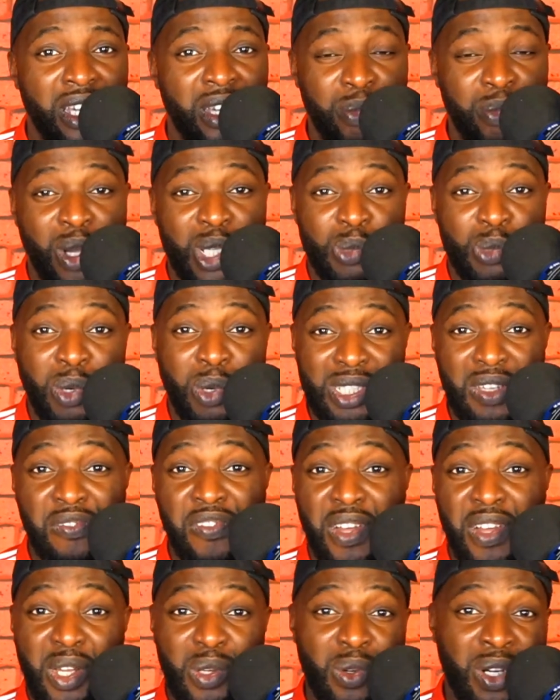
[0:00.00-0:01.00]
because both in
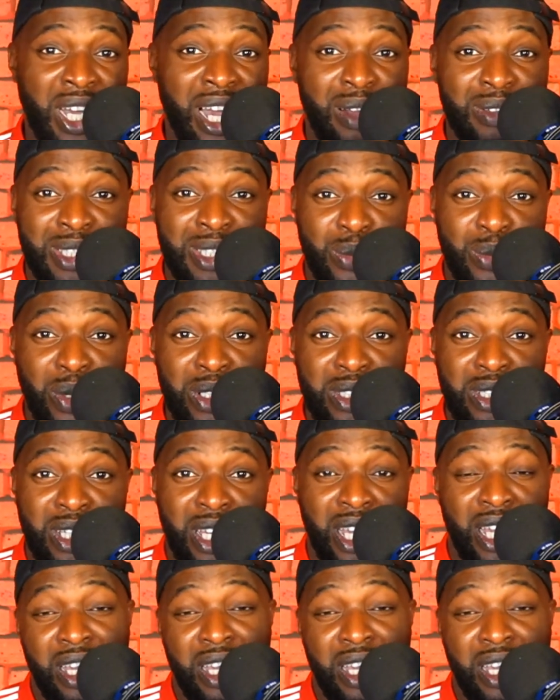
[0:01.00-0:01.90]
fact they could counter us.